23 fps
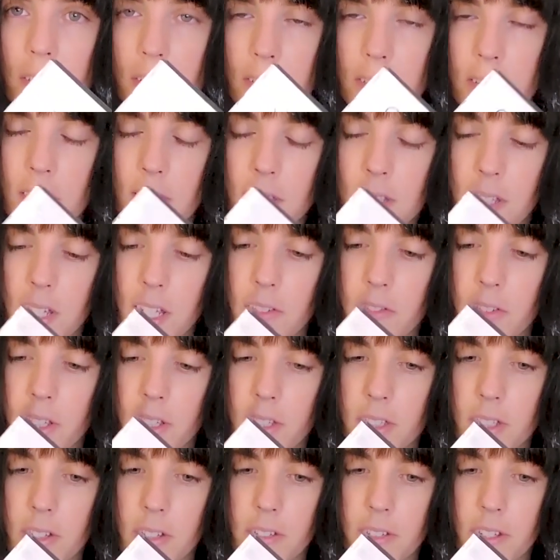This is the TV
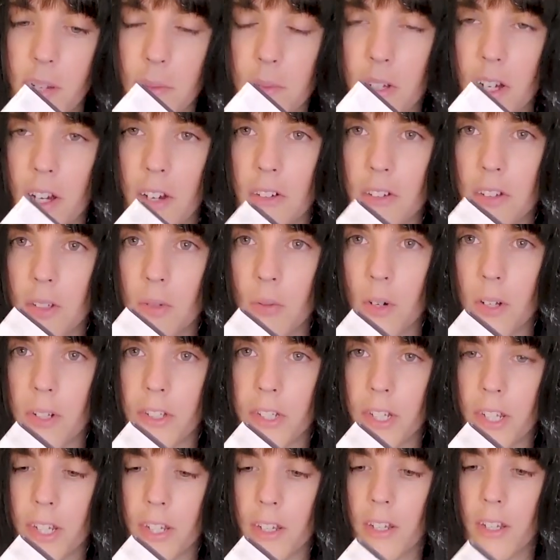series that I'm currently
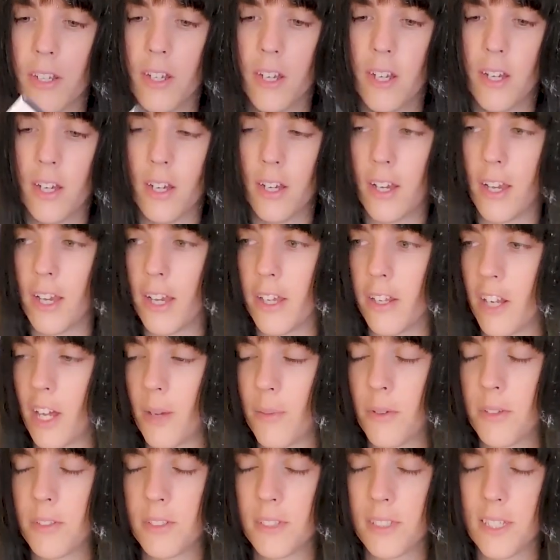watching, and
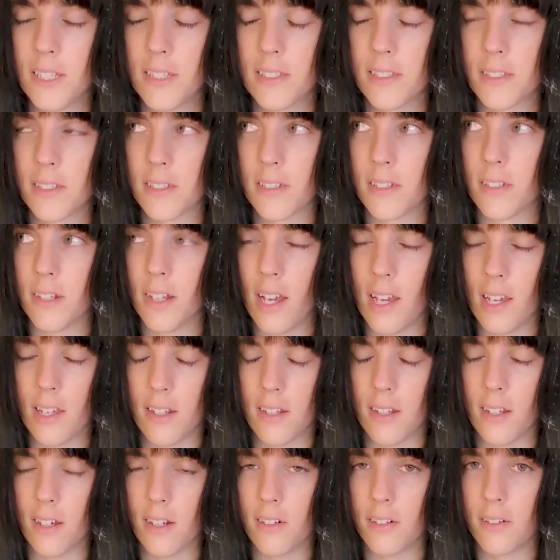I'm on season
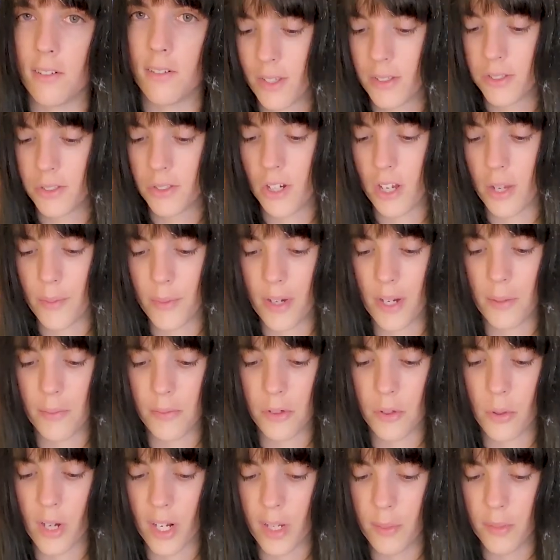8 now. So I'm
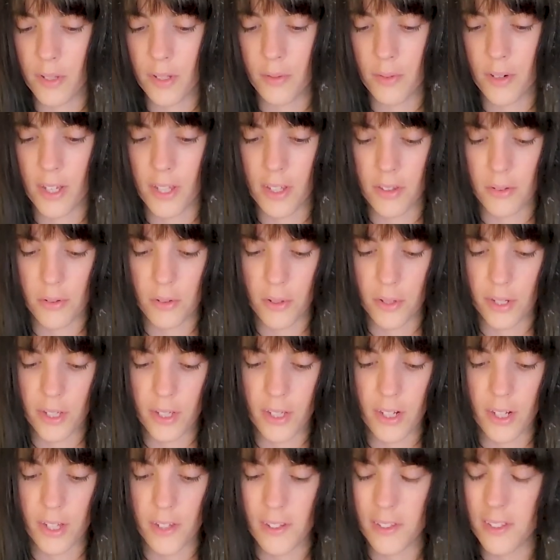quite a bit way through it,
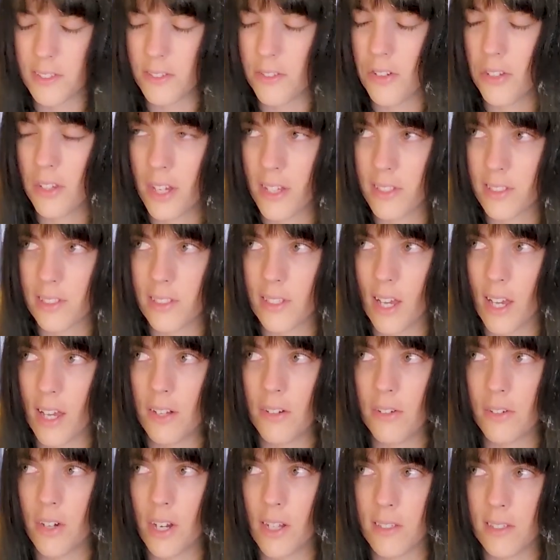and I think there's only like 8
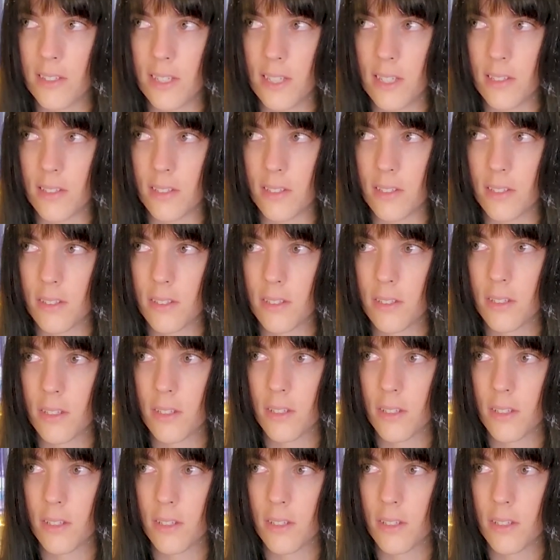or 9 seasons.